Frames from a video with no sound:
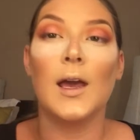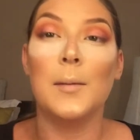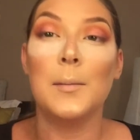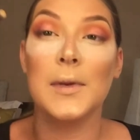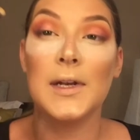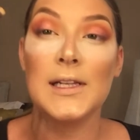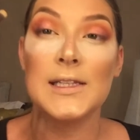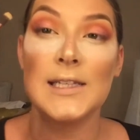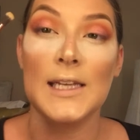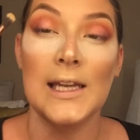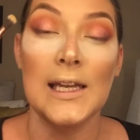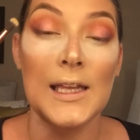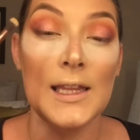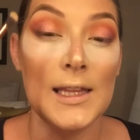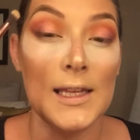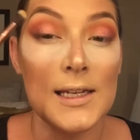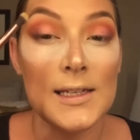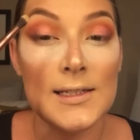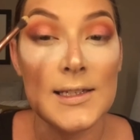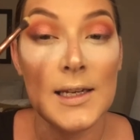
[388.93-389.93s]
I'm going to take
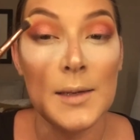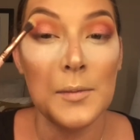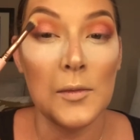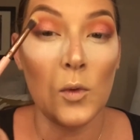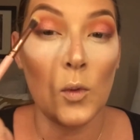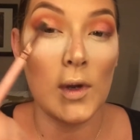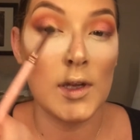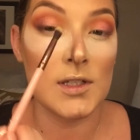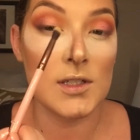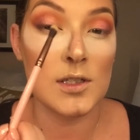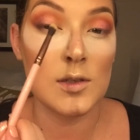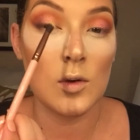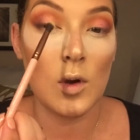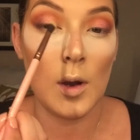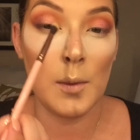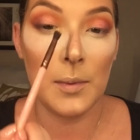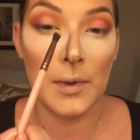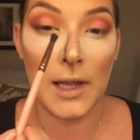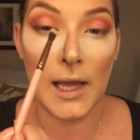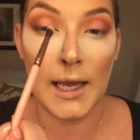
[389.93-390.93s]
this and I'm going to
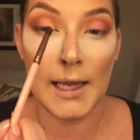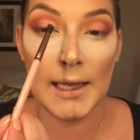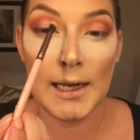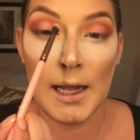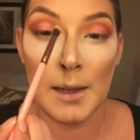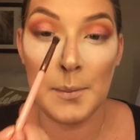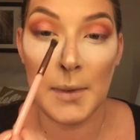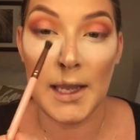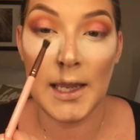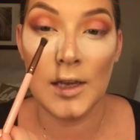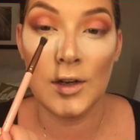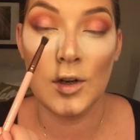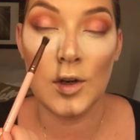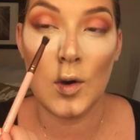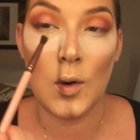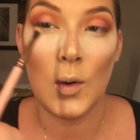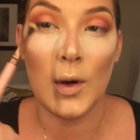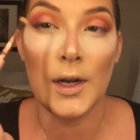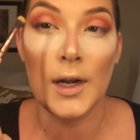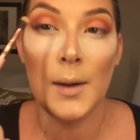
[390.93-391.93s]
apply it on my inner
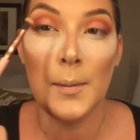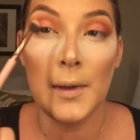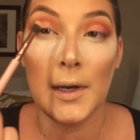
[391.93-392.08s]
corner,